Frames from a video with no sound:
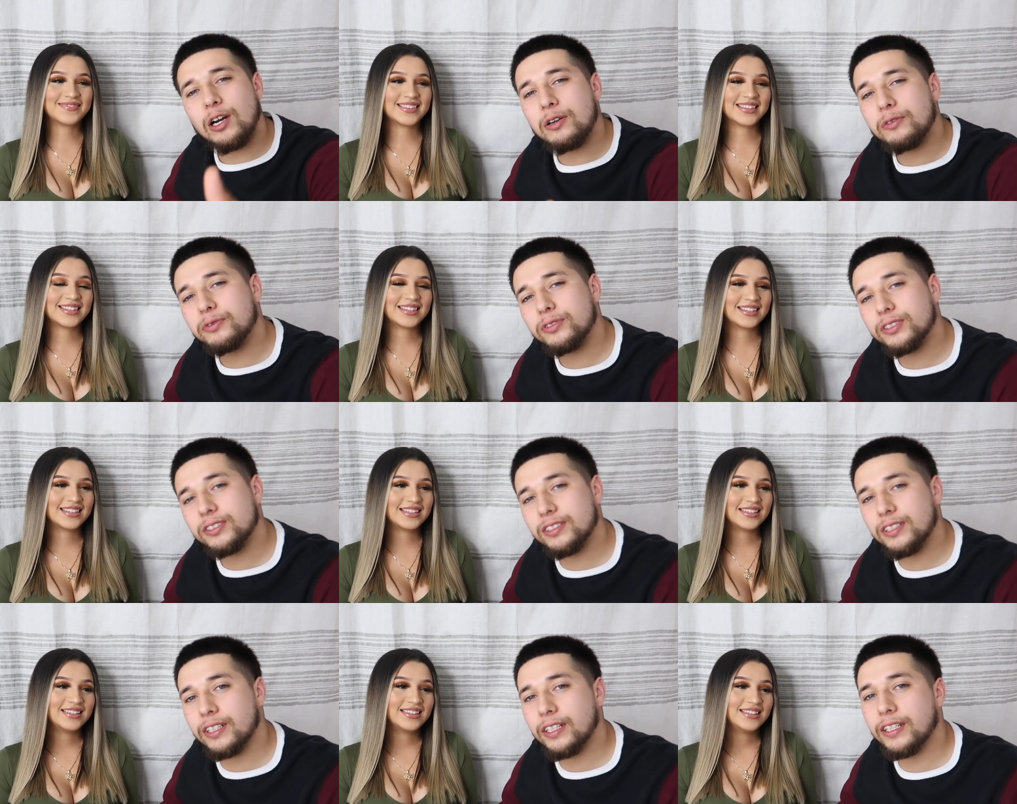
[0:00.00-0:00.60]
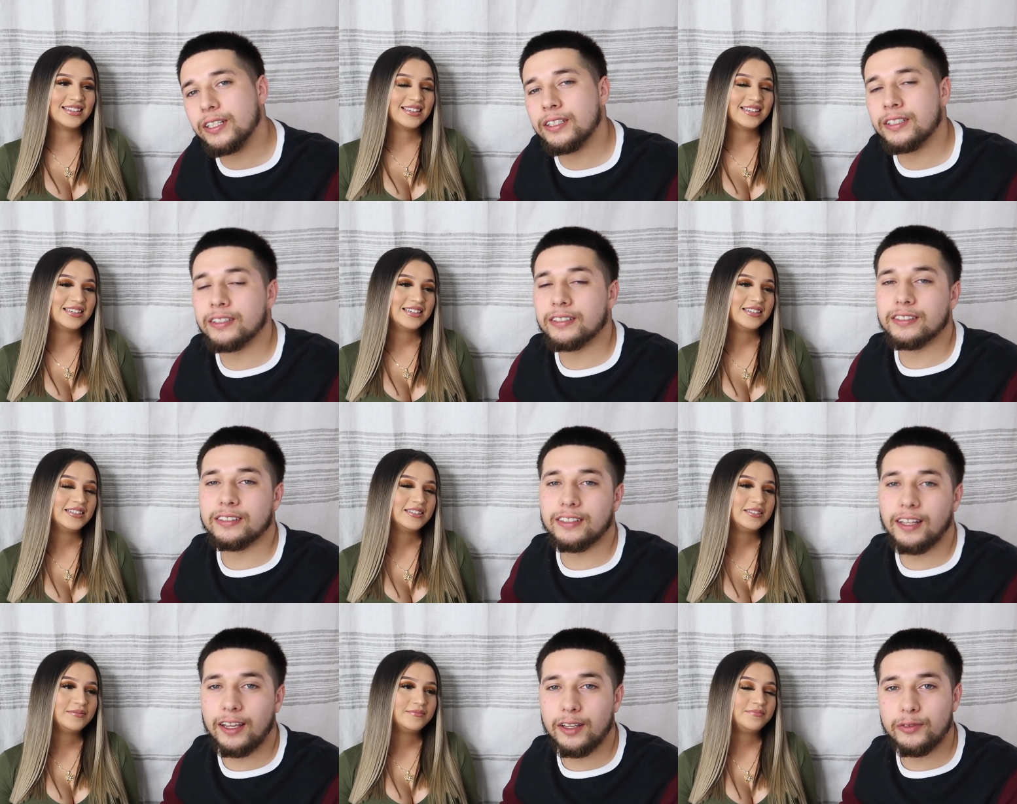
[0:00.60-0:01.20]
Speaker 1: all for today
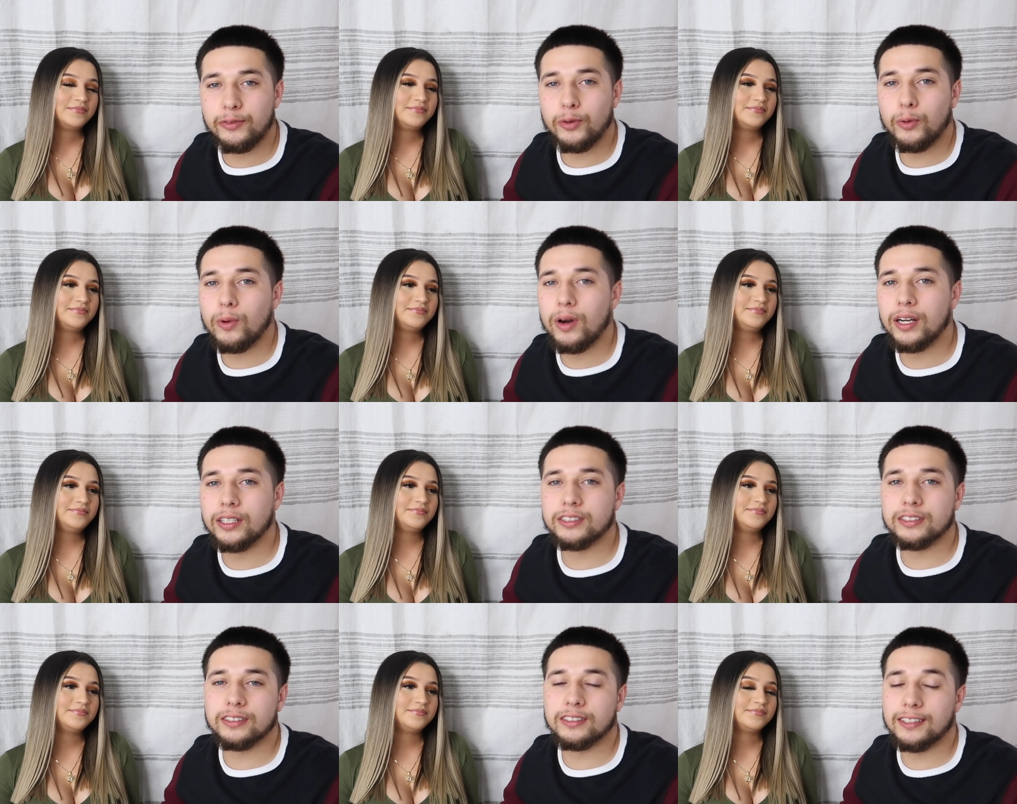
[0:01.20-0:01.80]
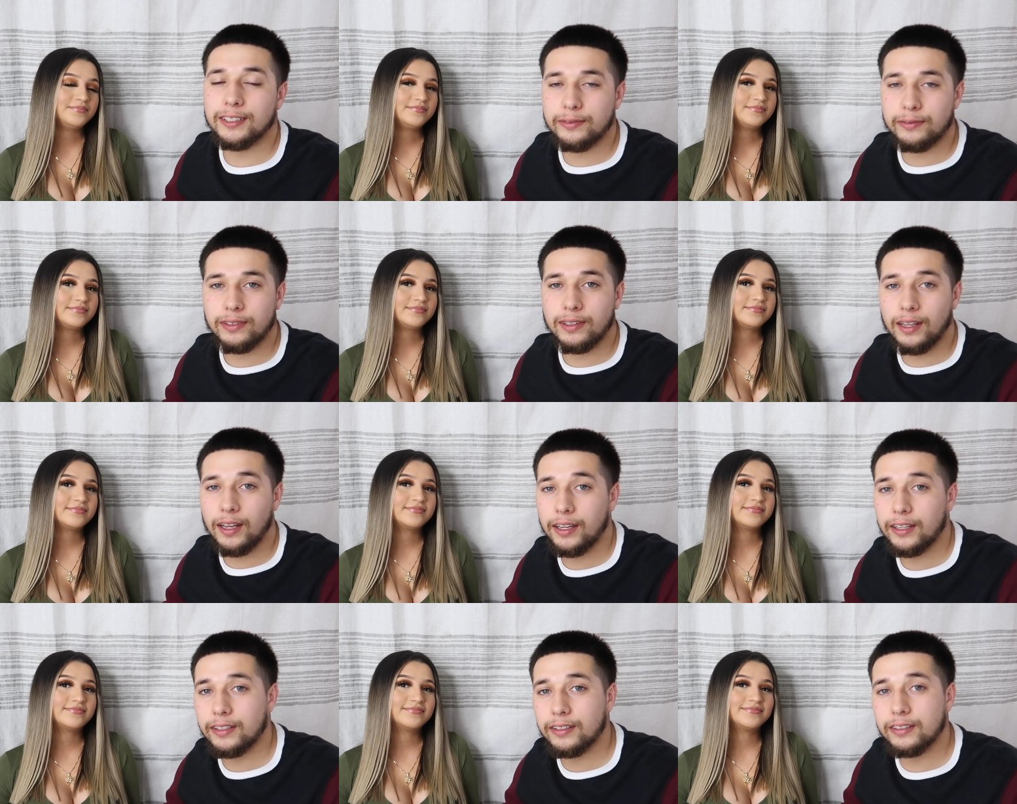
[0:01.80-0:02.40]
thanks for watching leave a
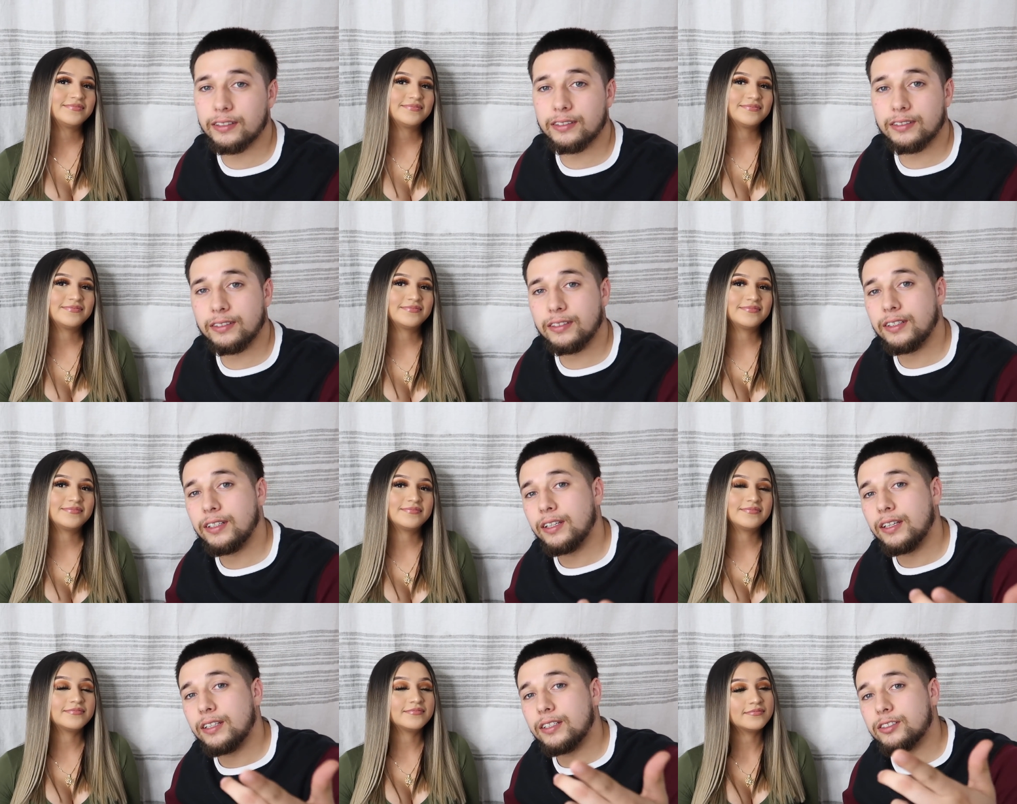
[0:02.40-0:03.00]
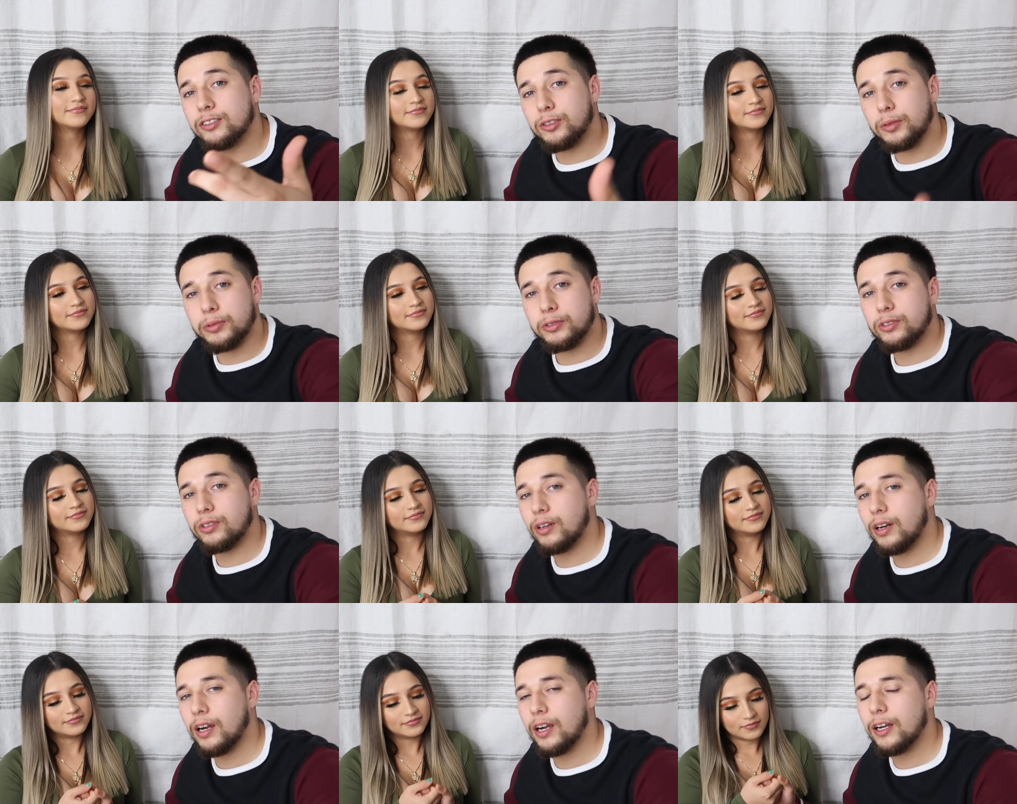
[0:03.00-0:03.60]
like
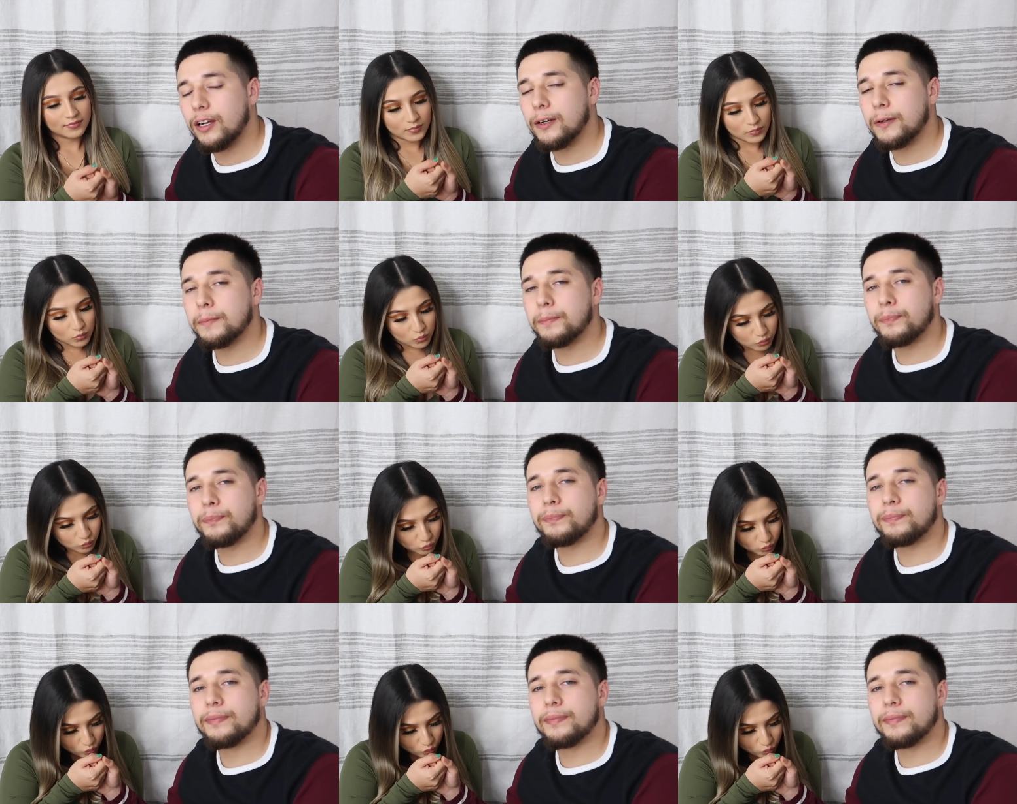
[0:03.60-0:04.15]
subscribe